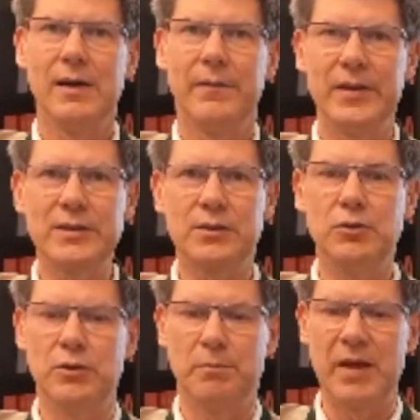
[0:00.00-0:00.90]
This
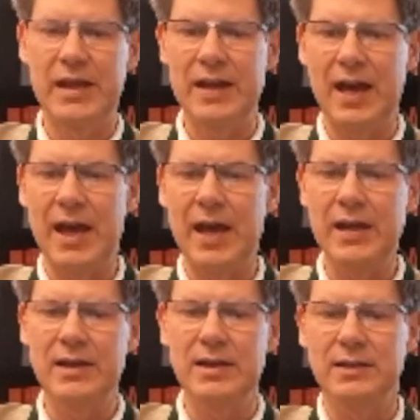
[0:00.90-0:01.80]
could be
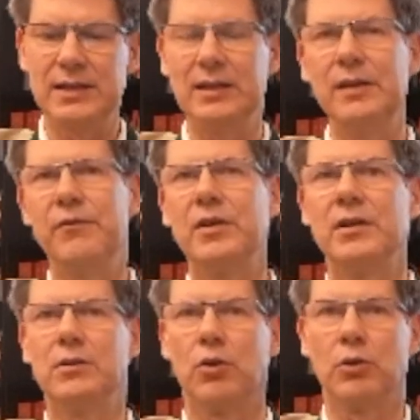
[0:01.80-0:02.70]
a
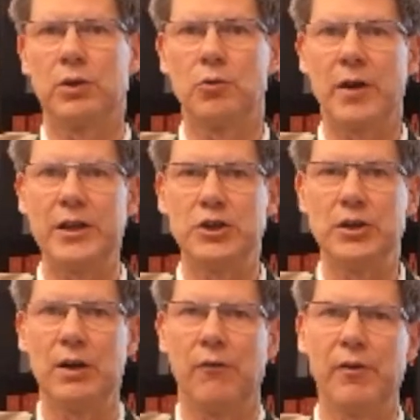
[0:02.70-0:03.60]
significant
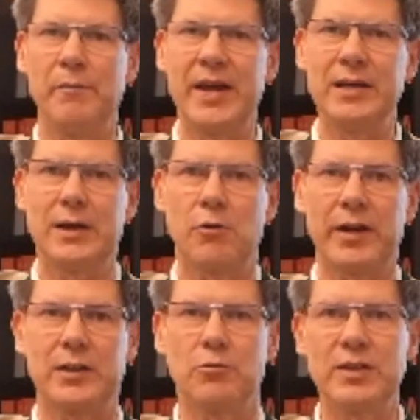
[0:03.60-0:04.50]
alteration of a main
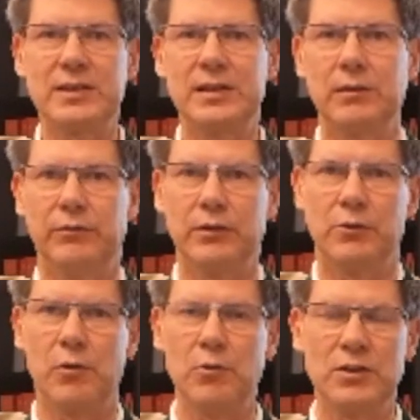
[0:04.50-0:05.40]
characteristic of the
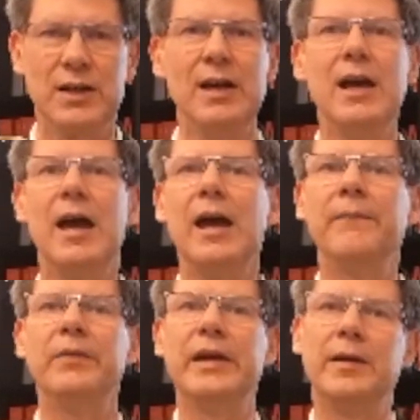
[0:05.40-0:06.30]
cruise
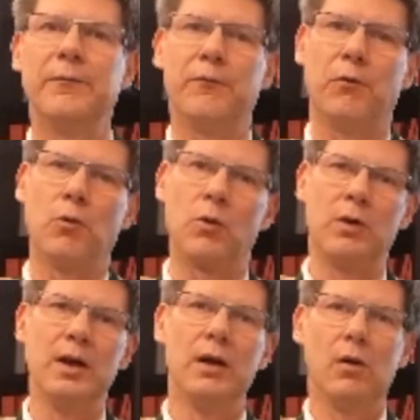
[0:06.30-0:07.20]
and
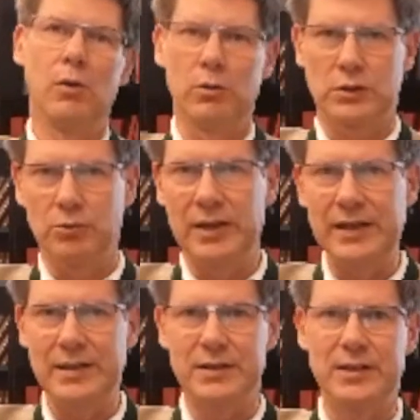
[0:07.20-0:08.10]
therefore also
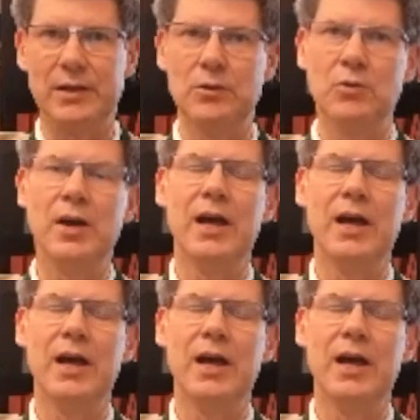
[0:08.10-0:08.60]
lead to